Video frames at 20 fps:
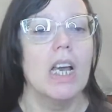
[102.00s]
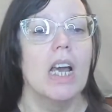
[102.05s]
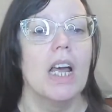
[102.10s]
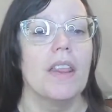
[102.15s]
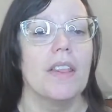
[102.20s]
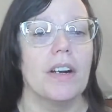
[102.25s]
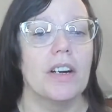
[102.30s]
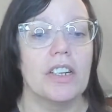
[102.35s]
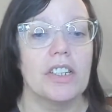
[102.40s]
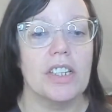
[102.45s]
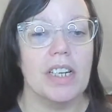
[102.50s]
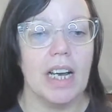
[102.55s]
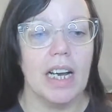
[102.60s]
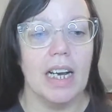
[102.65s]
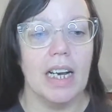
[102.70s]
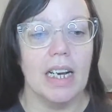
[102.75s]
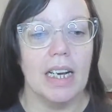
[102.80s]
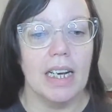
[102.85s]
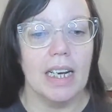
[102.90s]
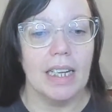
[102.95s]
there's
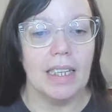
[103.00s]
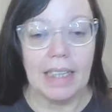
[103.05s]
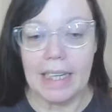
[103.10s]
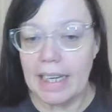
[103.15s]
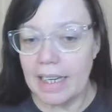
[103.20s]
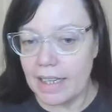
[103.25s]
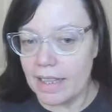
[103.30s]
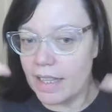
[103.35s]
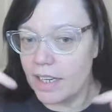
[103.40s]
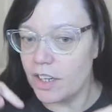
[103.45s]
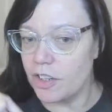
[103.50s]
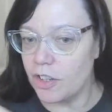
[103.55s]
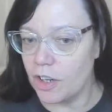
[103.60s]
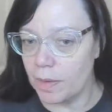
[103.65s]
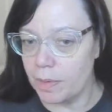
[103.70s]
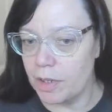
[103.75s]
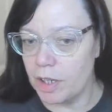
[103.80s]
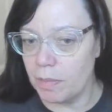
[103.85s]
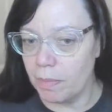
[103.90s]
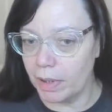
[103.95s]
a link in the
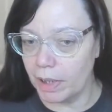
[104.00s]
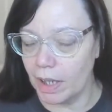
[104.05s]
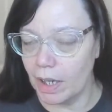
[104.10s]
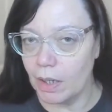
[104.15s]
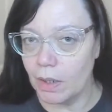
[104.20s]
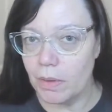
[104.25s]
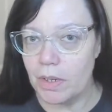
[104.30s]
description below.